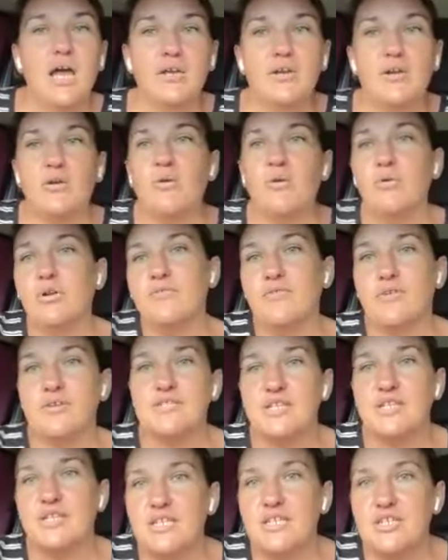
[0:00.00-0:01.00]
you know, all of
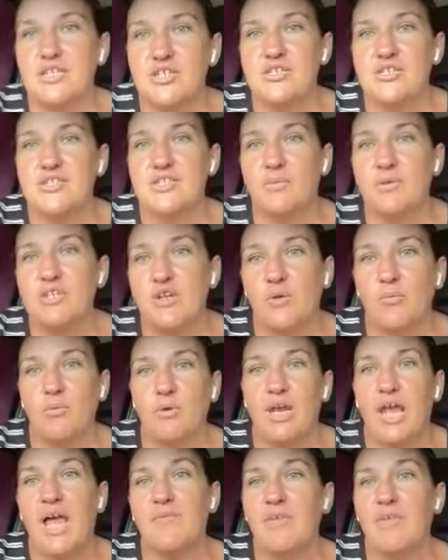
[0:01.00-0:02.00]
those other issues that we don't
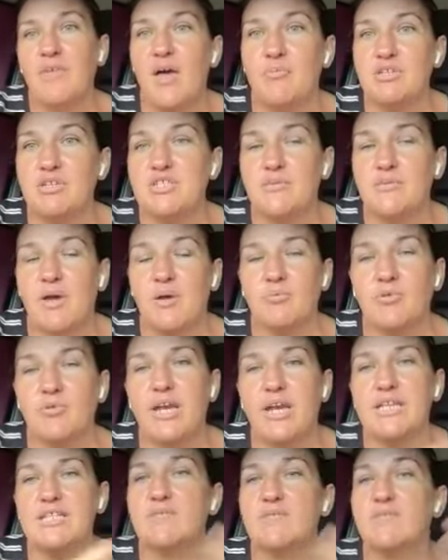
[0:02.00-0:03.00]
want to have happen to our
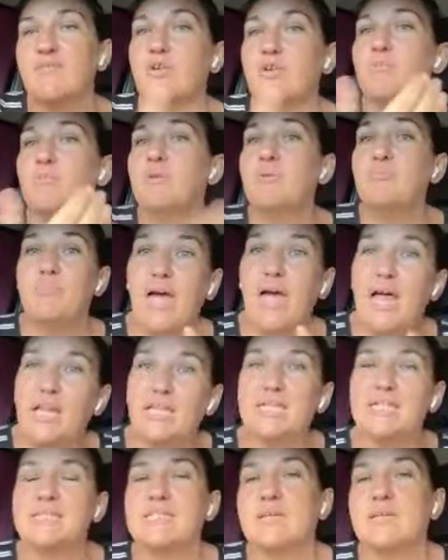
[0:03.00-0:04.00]
brain. So we've got to
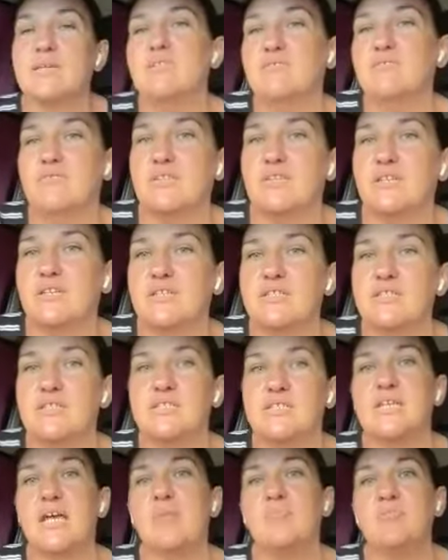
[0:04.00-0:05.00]
rebalance some of the
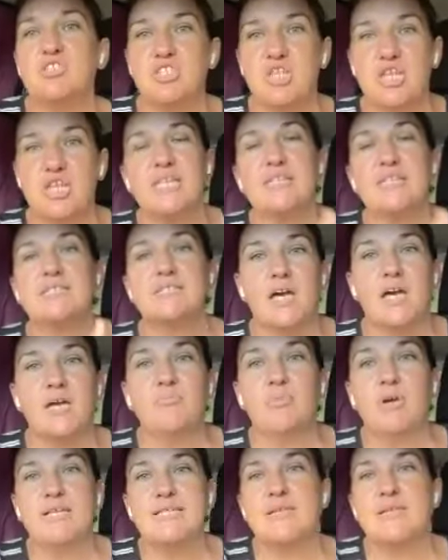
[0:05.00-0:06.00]
damage that gets
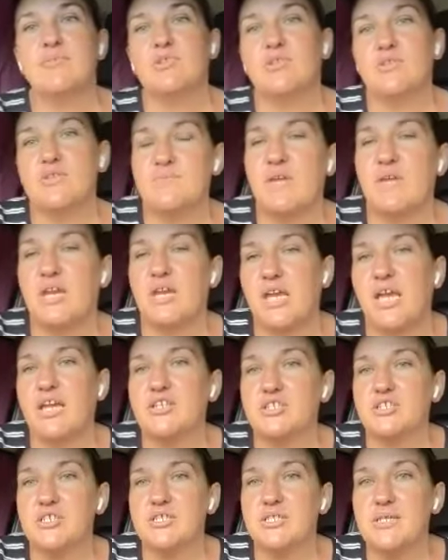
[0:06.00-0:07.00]
done by some of those
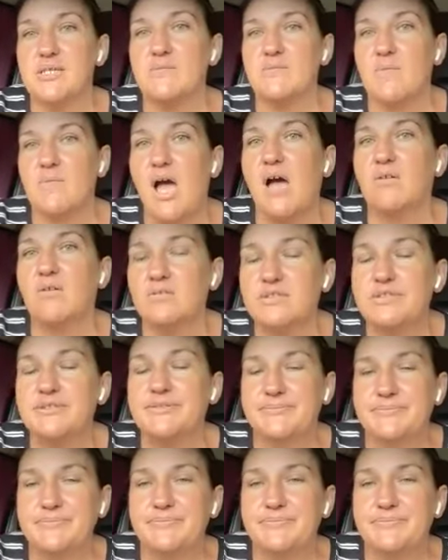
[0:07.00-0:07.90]
medications as well.